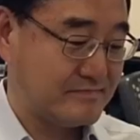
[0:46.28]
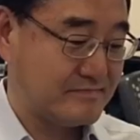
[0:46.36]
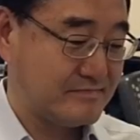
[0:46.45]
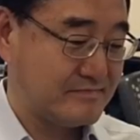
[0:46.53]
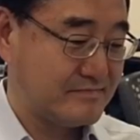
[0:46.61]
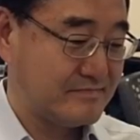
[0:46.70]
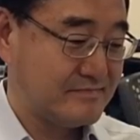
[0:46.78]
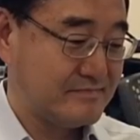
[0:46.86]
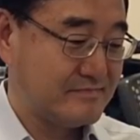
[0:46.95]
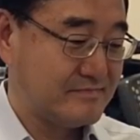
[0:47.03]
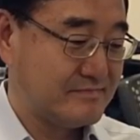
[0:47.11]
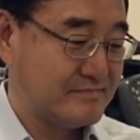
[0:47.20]

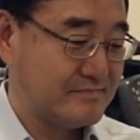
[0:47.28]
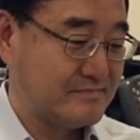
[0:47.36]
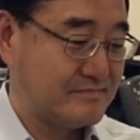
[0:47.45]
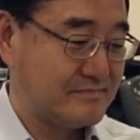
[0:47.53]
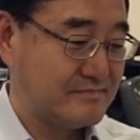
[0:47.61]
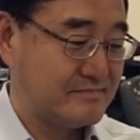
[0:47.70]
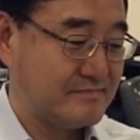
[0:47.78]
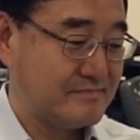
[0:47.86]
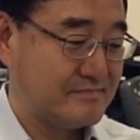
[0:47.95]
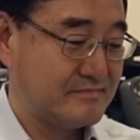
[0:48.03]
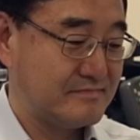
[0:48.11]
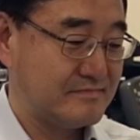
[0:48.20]

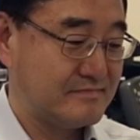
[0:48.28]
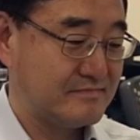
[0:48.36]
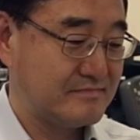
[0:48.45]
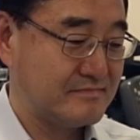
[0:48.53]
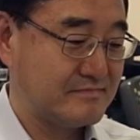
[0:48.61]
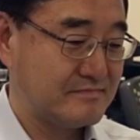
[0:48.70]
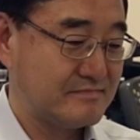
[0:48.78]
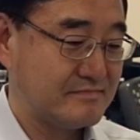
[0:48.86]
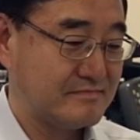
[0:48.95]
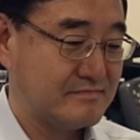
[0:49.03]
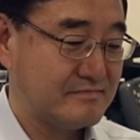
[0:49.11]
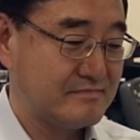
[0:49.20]

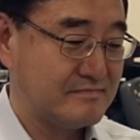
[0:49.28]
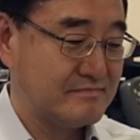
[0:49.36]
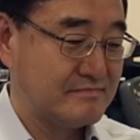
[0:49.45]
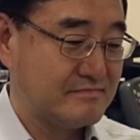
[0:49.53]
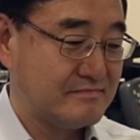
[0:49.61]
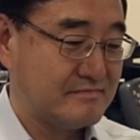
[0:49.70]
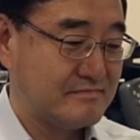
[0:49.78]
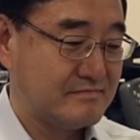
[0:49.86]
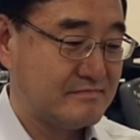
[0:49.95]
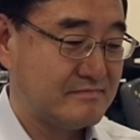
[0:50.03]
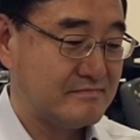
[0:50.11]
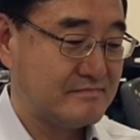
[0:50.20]

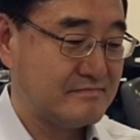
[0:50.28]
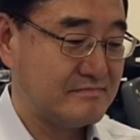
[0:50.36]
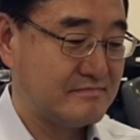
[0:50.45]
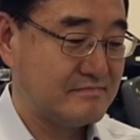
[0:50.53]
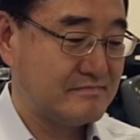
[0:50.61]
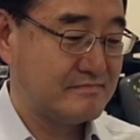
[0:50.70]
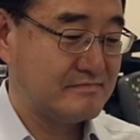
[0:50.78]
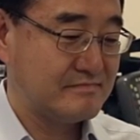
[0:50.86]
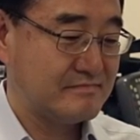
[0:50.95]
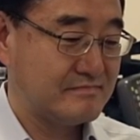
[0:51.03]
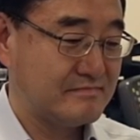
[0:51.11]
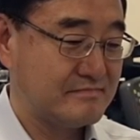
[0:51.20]

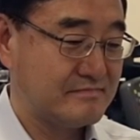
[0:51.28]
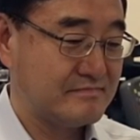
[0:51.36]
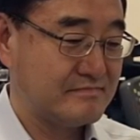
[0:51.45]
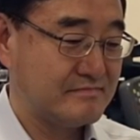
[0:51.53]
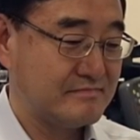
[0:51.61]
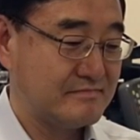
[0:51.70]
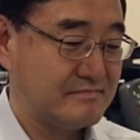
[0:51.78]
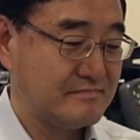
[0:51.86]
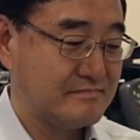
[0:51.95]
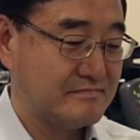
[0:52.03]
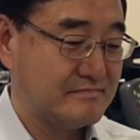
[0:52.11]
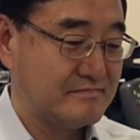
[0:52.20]

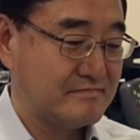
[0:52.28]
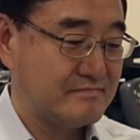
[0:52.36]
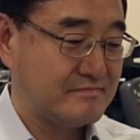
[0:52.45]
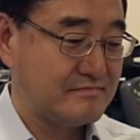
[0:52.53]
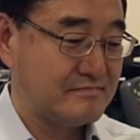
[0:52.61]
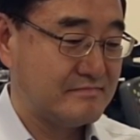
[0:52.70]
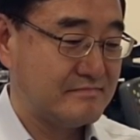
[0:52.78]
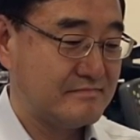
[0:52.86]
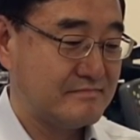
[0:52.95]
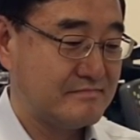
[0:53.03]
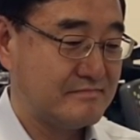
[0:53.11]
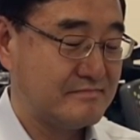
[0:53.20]

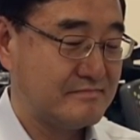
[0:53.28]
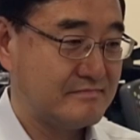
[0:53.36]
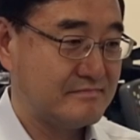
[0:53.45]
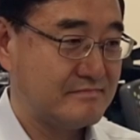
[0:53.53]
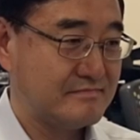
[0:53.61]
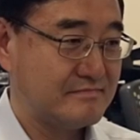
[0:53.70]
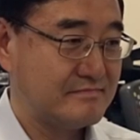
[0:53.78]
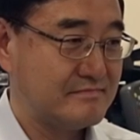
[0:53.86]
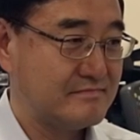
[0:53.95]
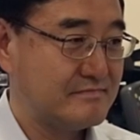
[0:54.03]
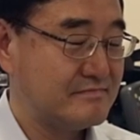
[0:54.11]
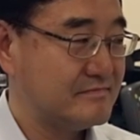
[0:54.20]
[no speech]